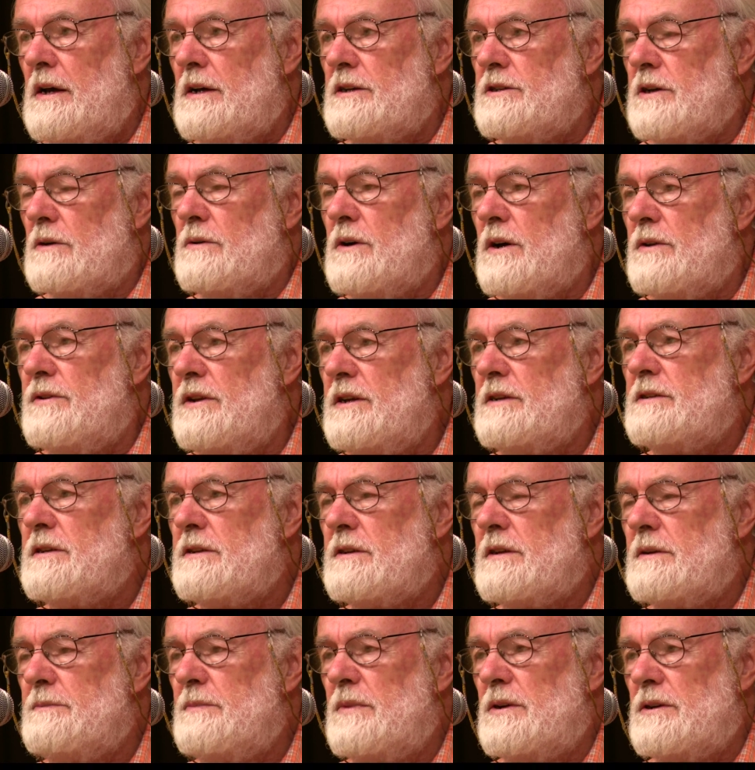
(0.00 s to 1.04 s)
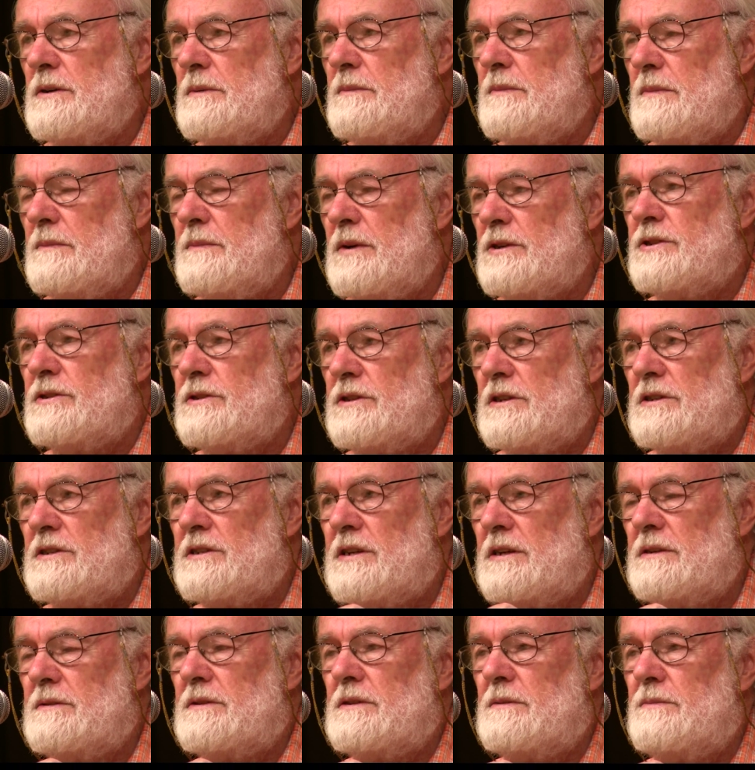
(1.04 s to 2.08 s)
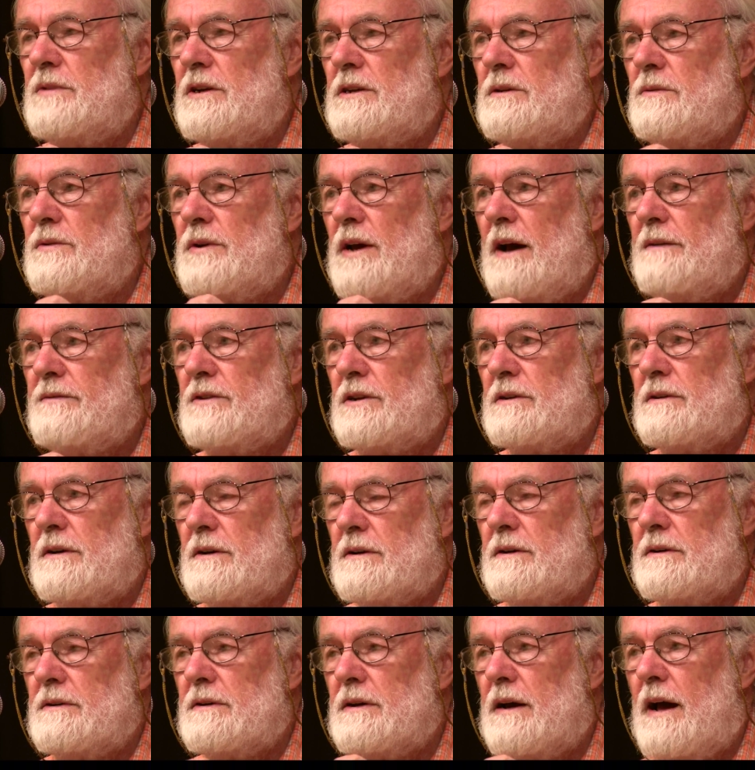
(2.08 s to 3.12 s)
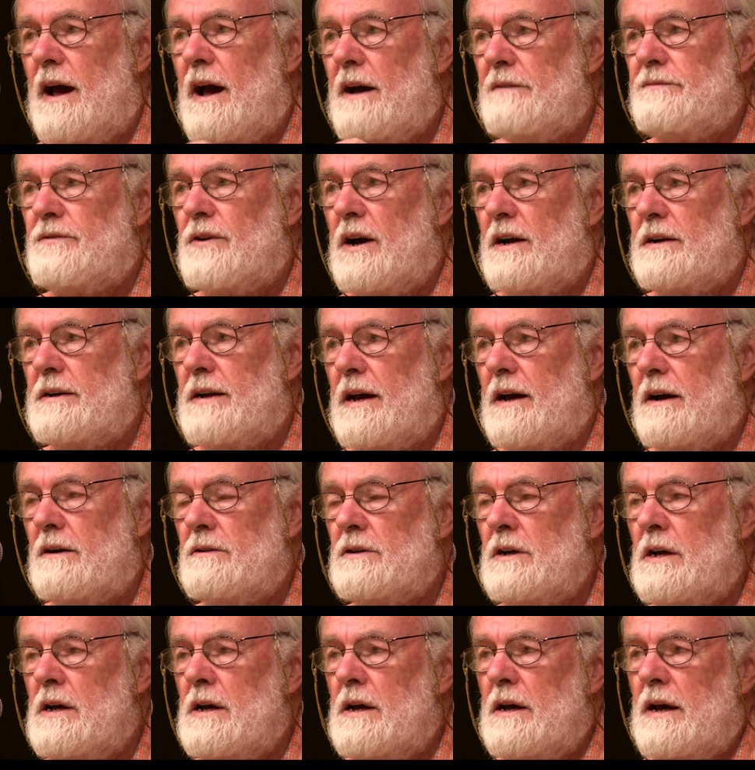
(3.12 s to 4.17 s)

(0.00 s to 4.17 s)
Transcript: So these are the missions, it seems to me, that we have to have right now.